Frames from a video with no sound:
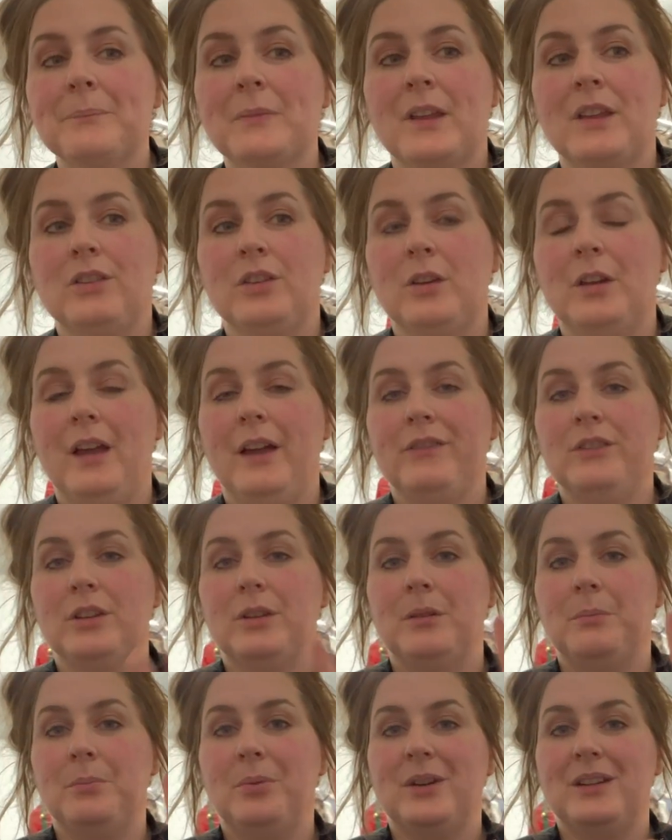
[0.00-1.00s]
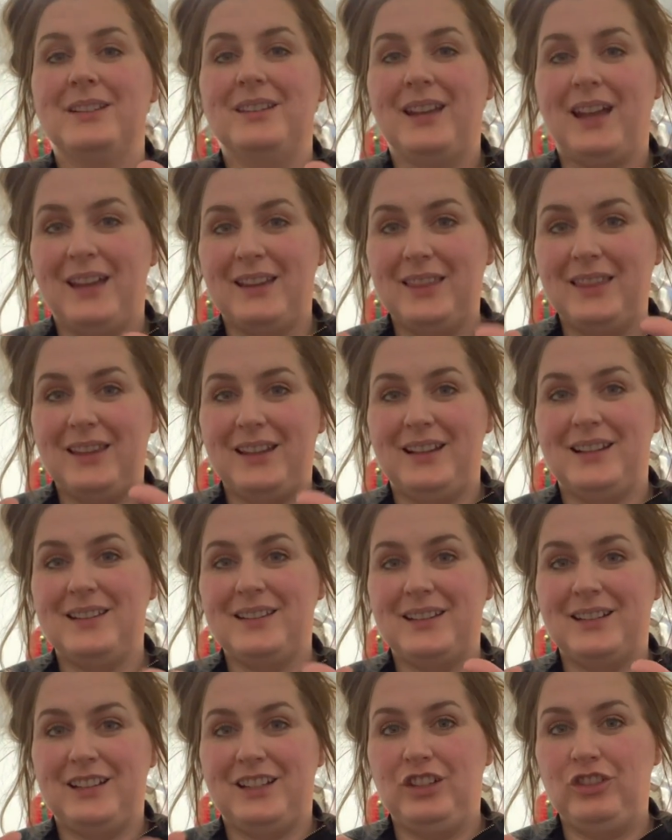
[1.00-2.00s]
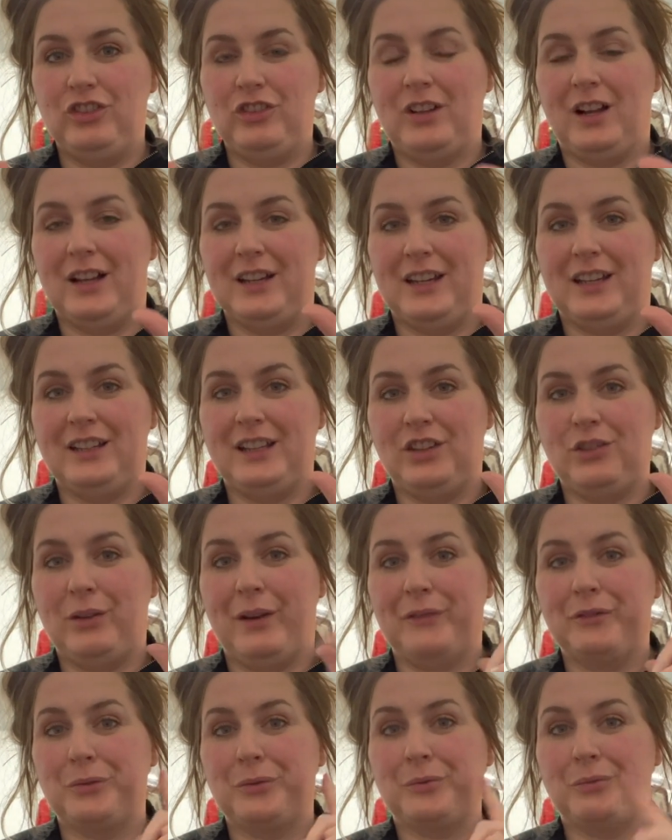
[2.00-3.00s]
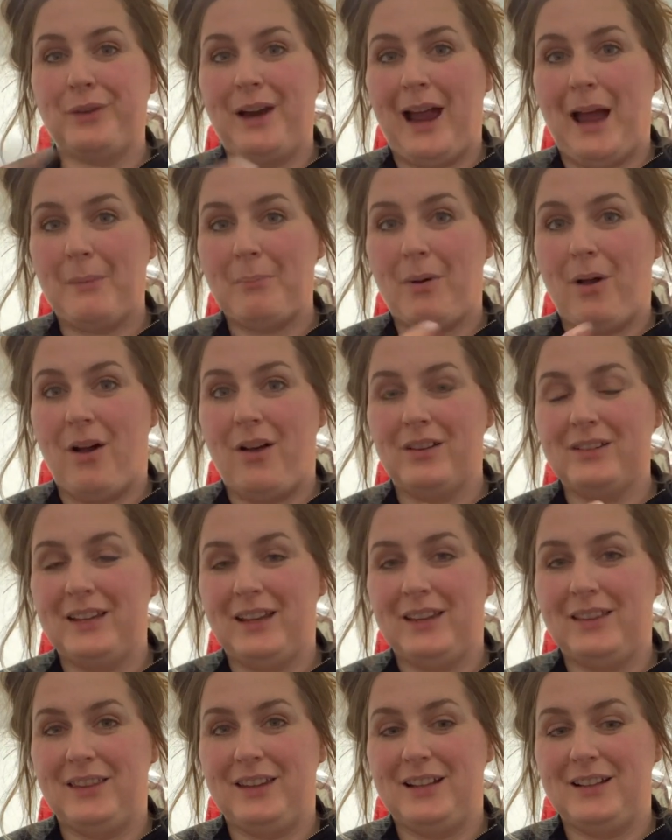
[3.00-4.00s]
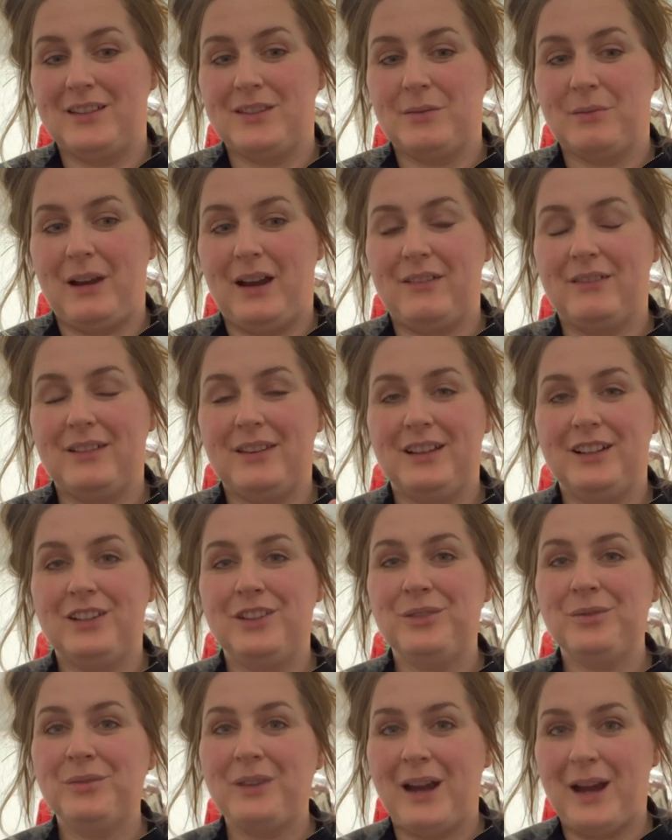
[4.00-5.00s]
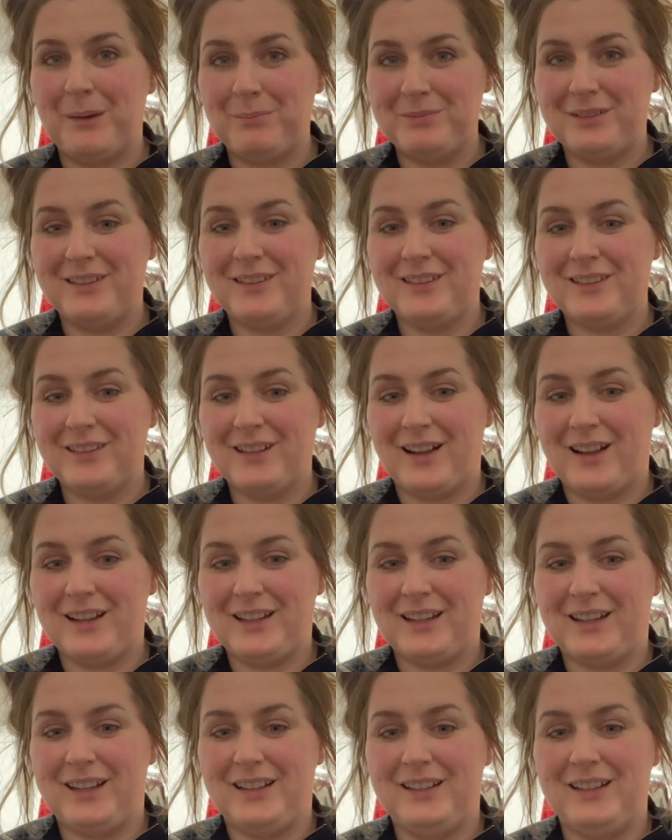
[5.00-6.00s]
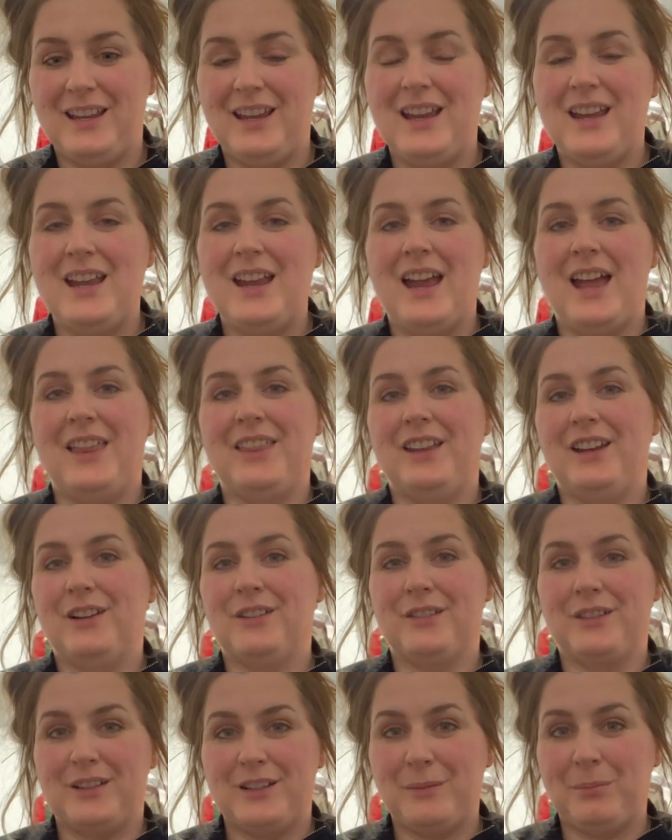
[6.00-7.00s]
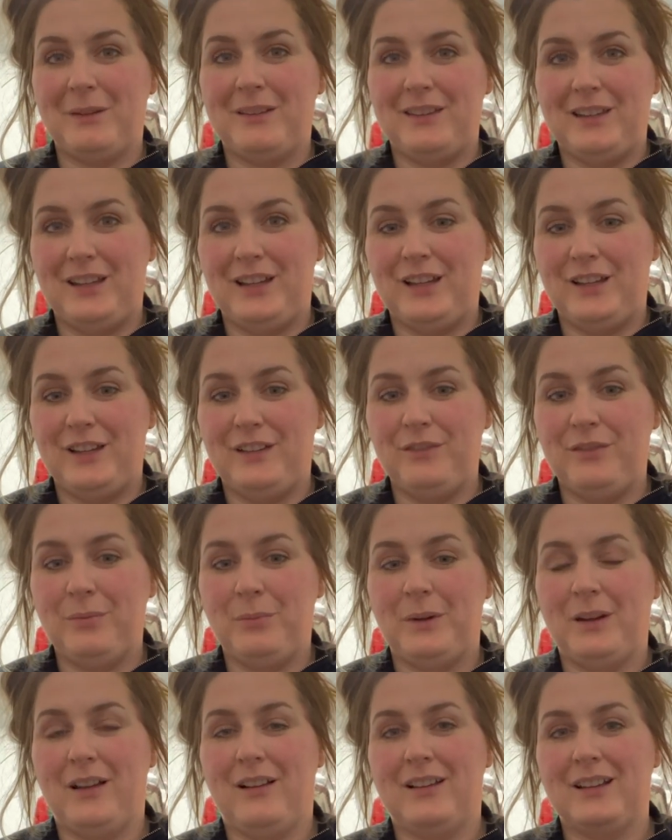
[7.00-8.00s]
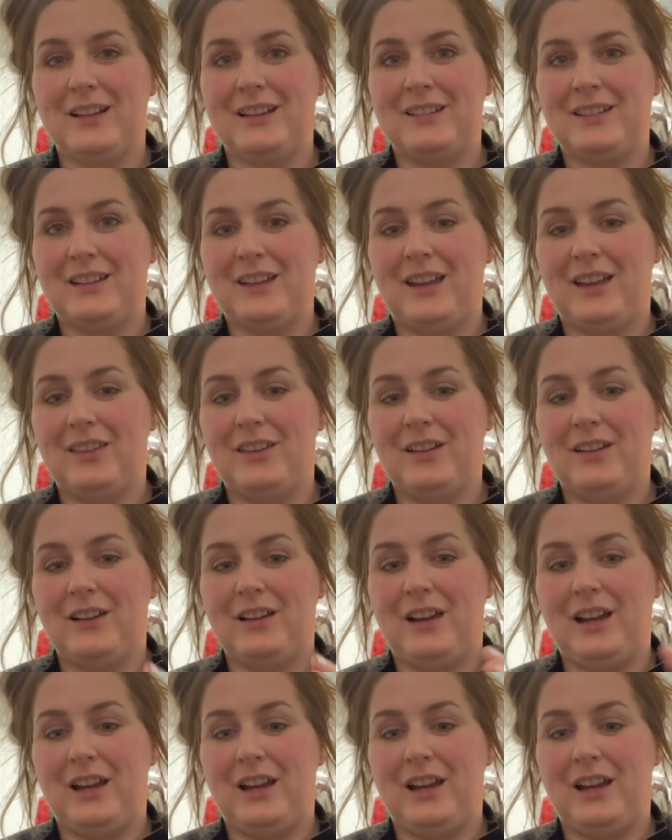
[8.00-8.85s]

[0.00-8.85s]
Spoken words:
So you have to put 10 things in each stocking and you have to wrap all 10 things. So everything is wrapped in the stocking. And then on Christmas Eve, we all get together